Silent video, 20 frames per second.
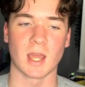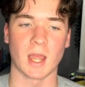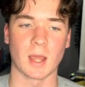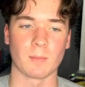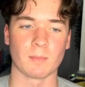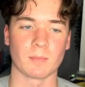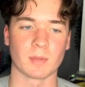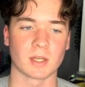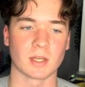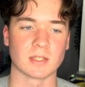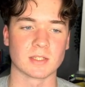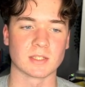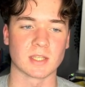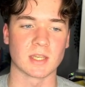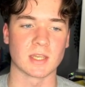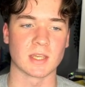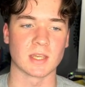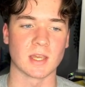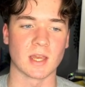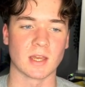because
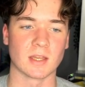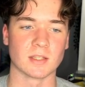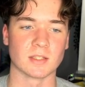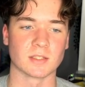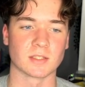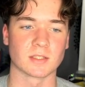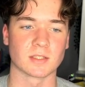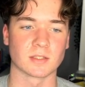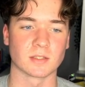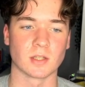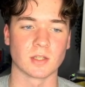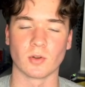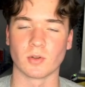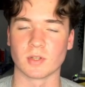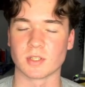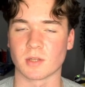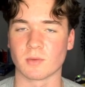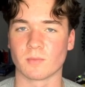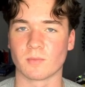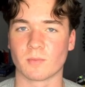he is,
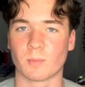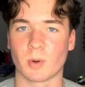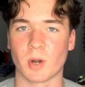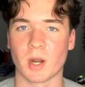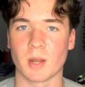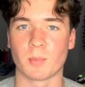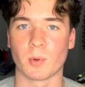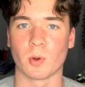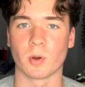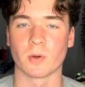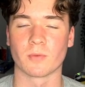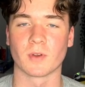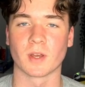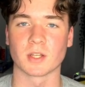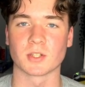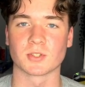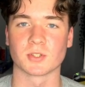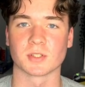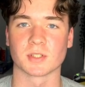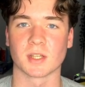he's got pretty poor
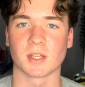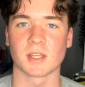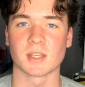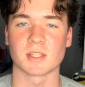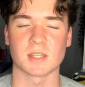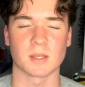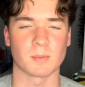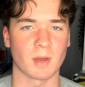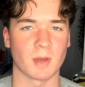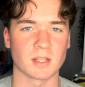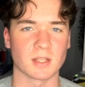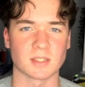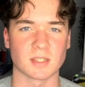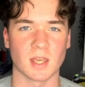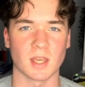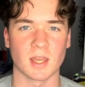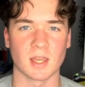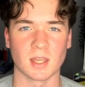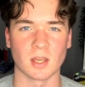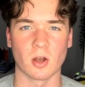fixtures. I think he's got Man
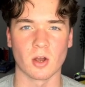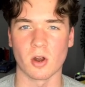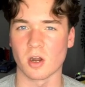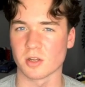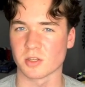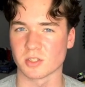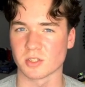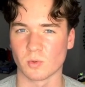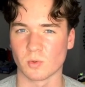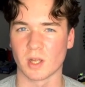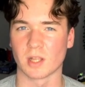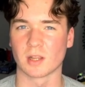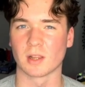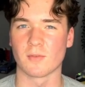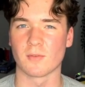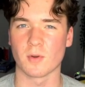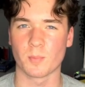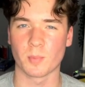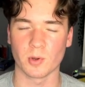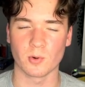City, Arsenal and
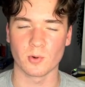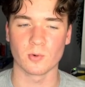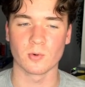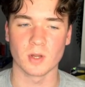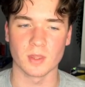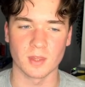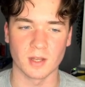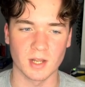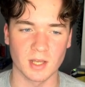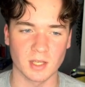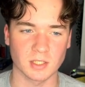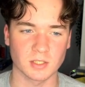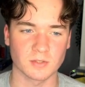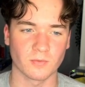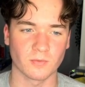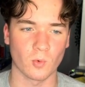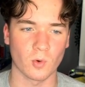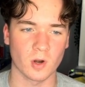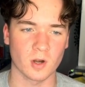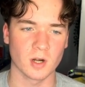Liverpool in the next
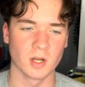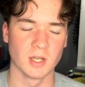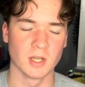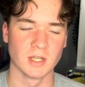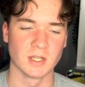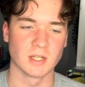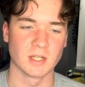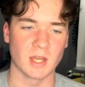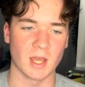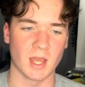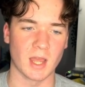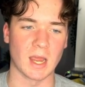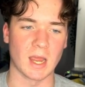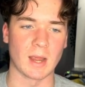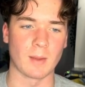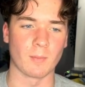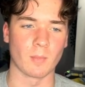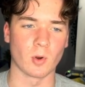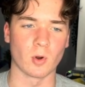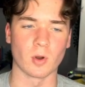4,
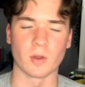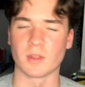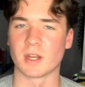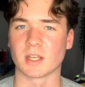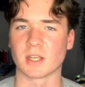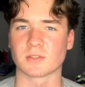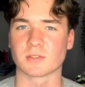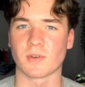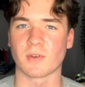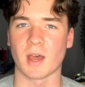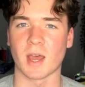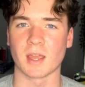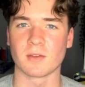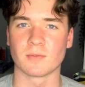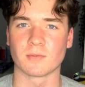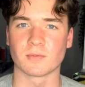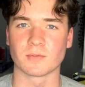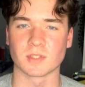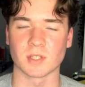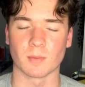or the next
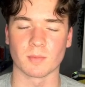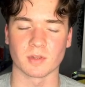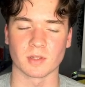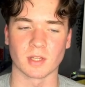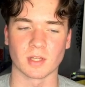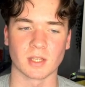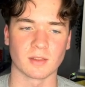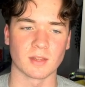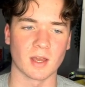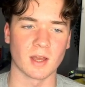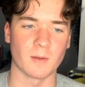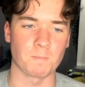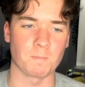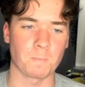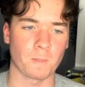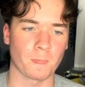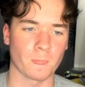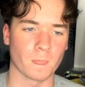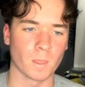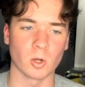5, something like that.
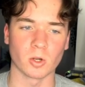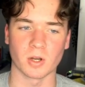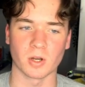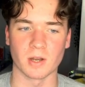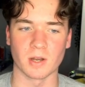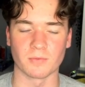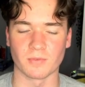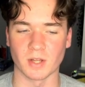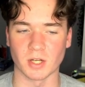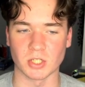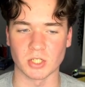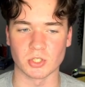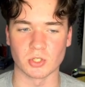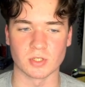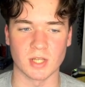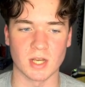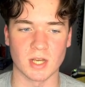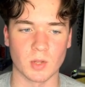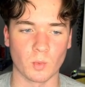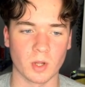Not great fixtures
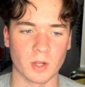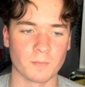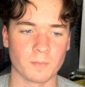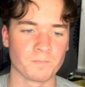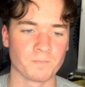anyway.